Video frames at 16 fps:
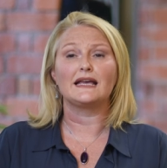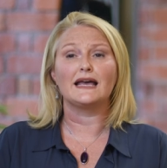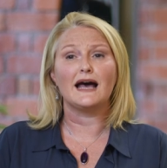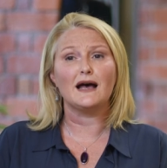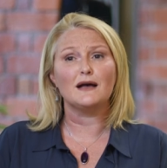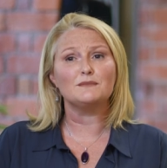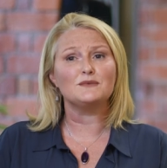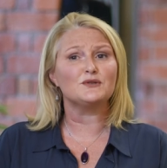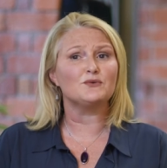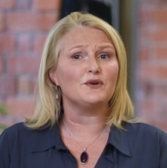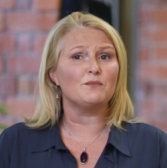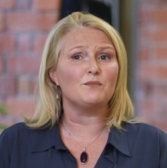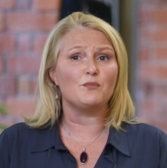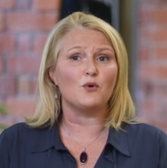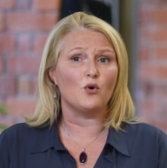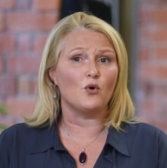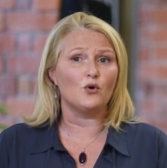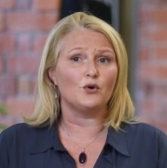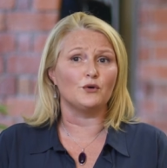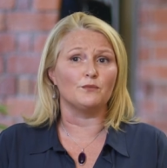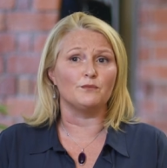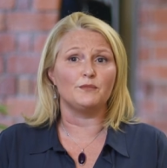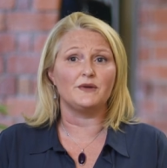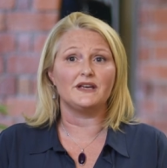Carbs are
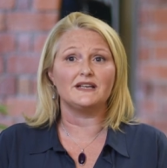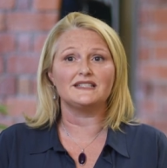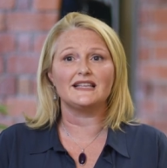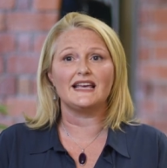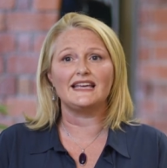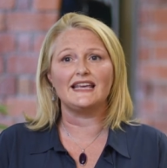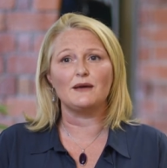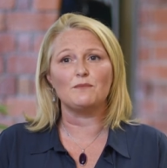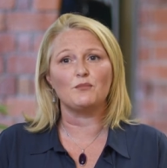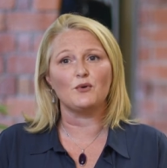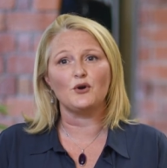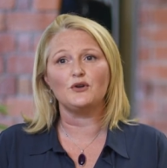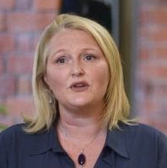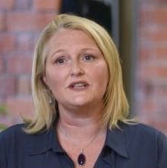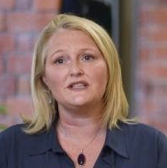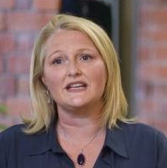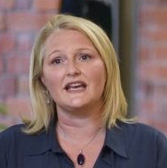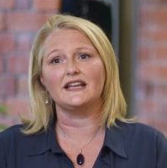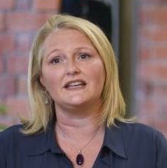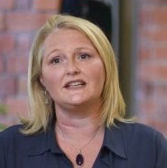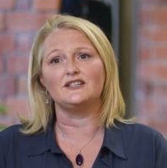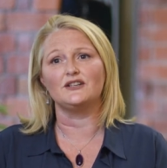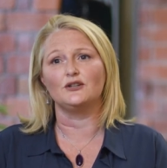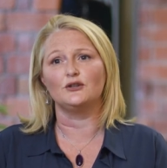important because they get broken down
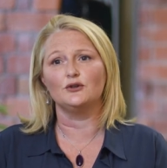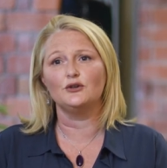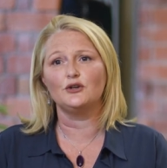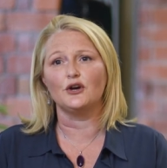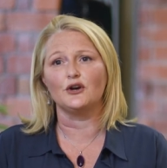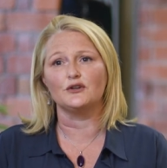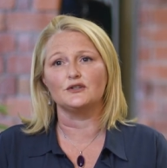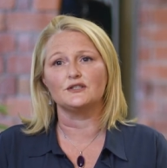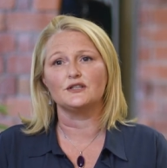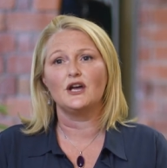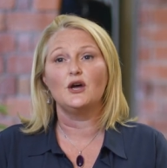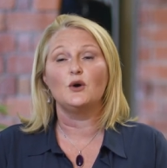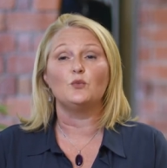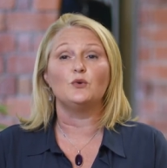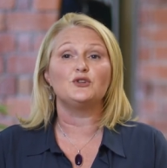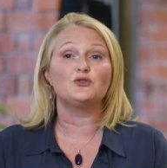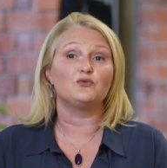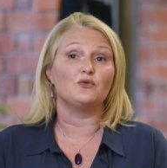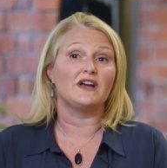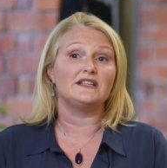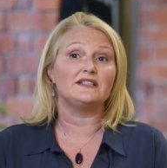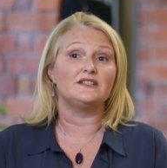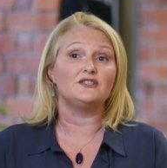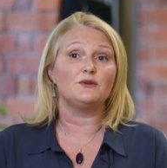into glucose, which
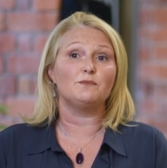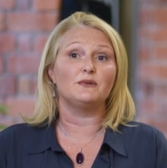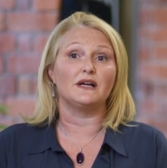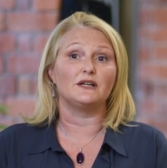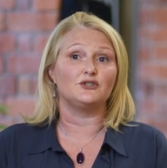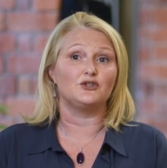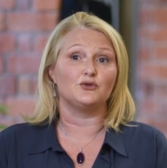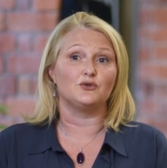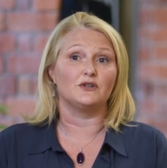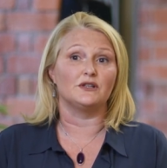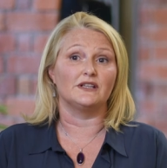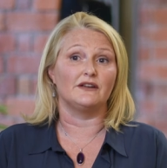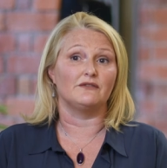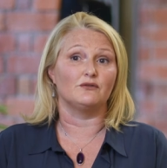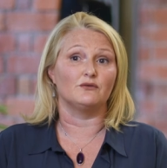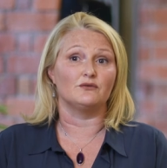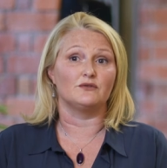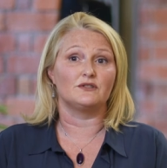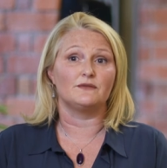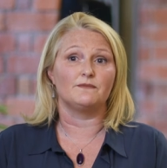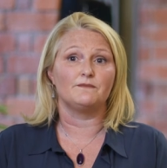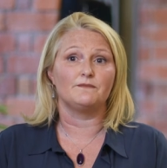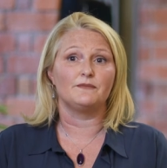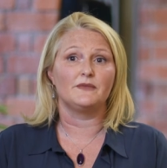raises your blood sugar levels.
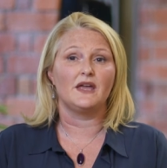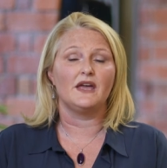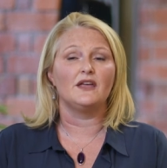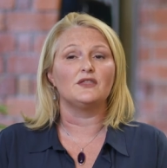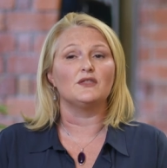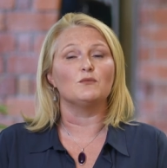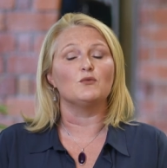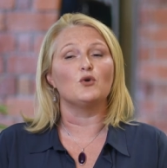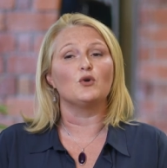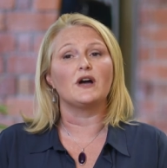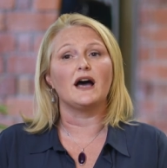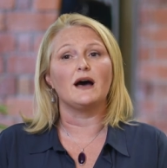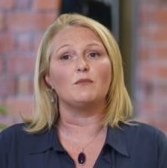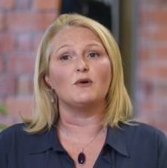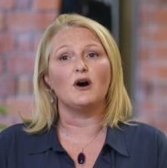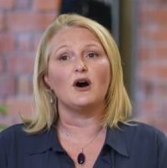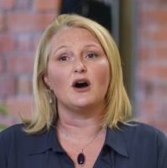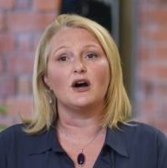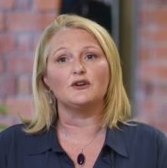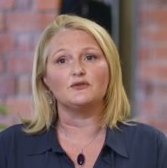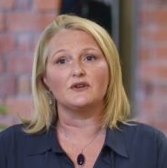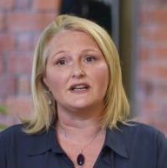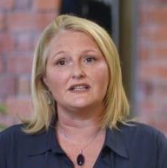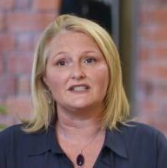The more
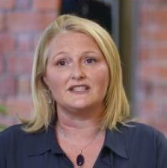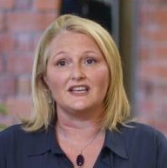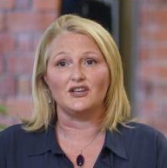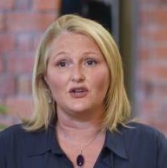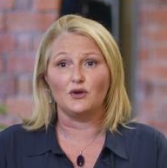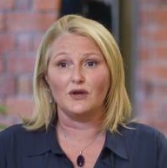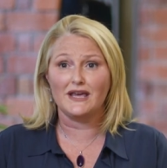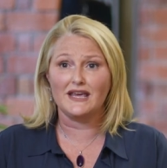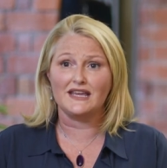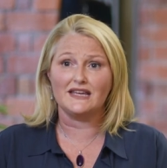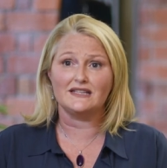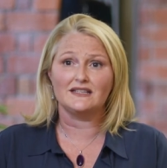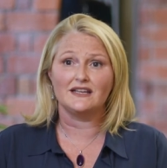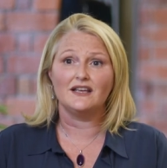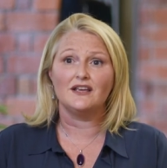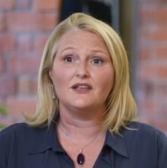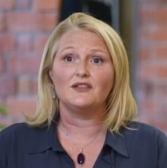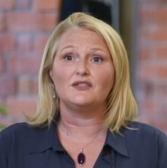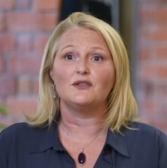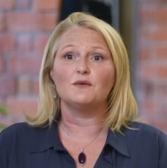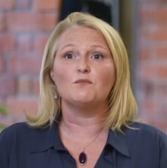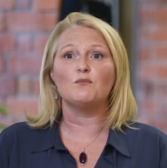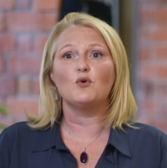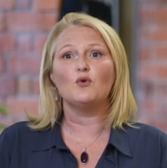carbohydrates that you eat,
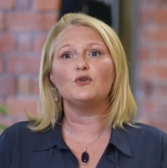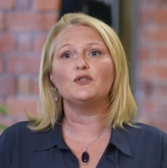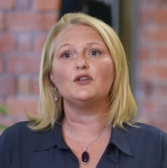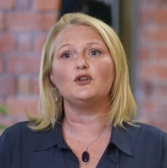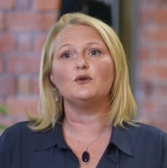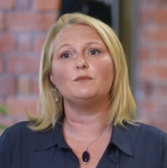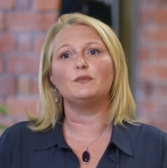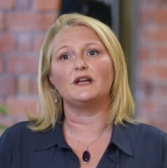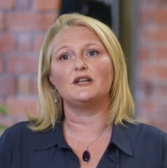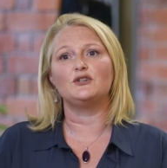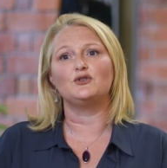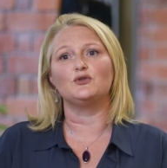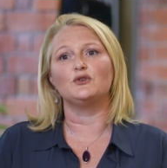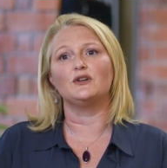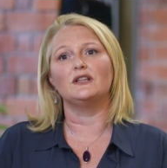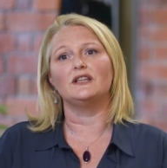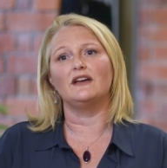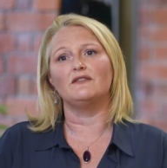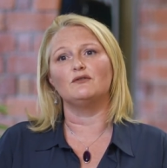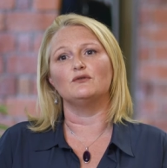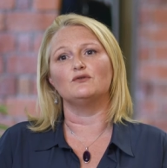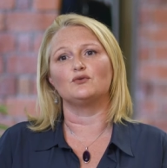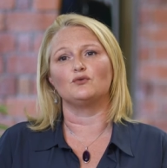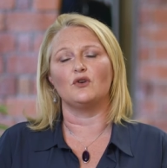the more that your blood sugar
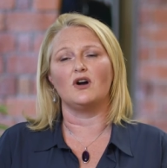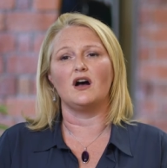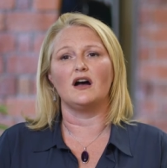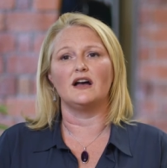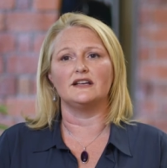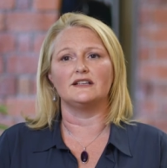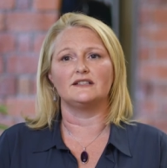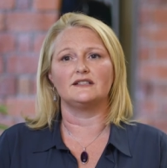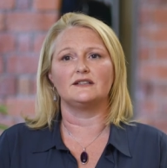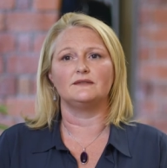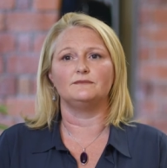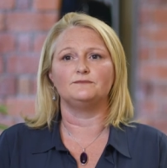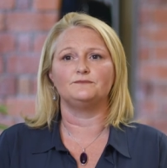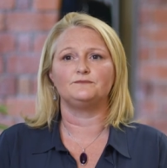levels rise.